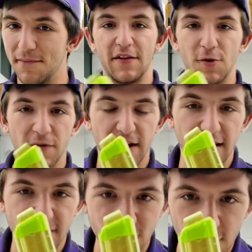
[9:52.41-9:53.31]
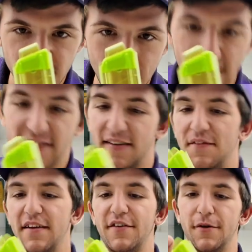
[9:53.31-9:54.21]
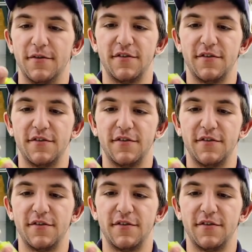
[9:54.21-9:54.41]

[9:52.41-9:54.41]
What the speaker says: And the cool thing is they're also magazine fed too.